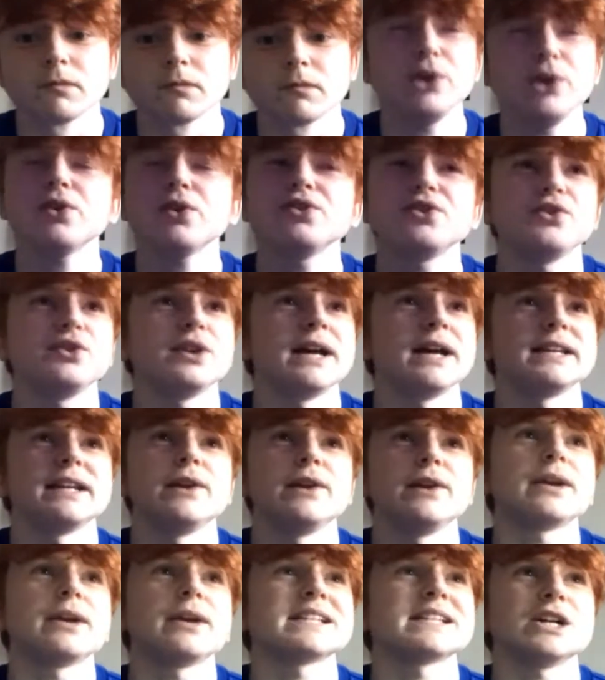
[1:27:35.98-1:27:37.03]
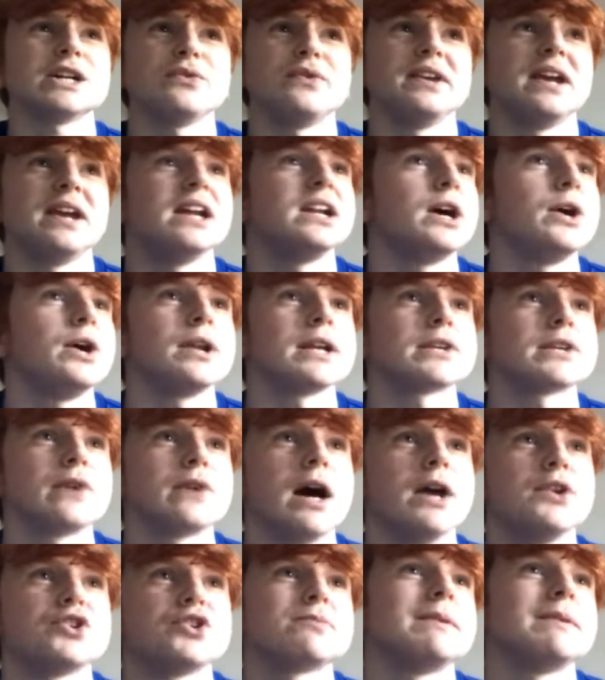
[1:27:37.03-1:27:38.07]
But you can do that. You know, get yourself a yellow. That's
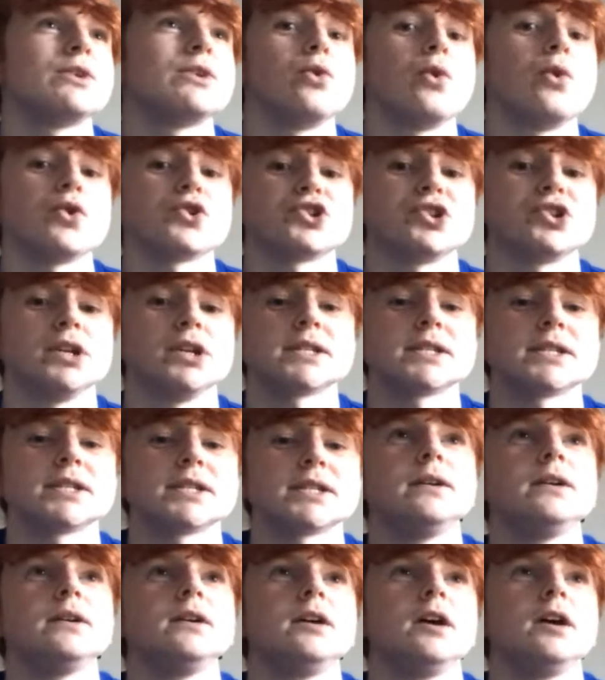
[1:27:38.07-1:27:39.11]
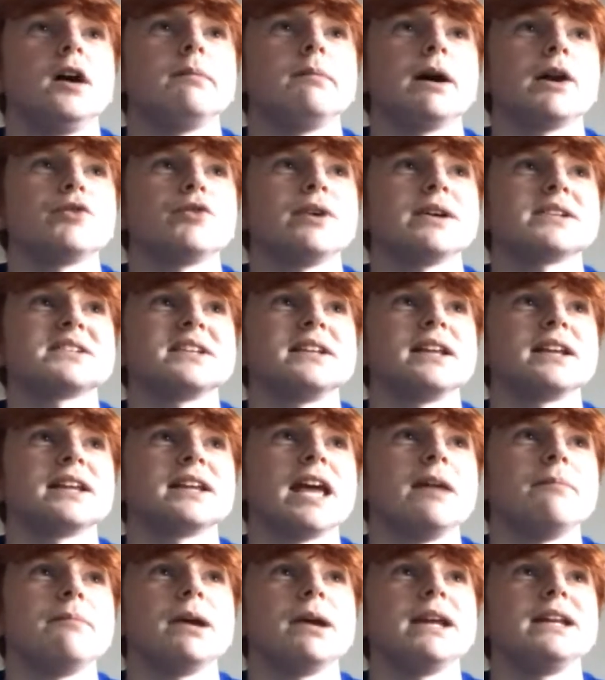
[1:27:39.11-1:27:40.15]
fine. Just be cautious about the rest of the
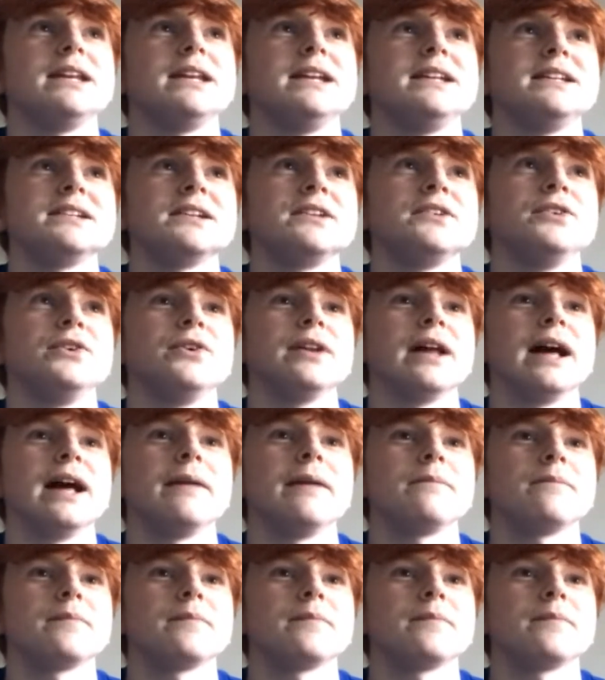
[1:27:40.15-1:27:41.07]
game. But he needed to do that.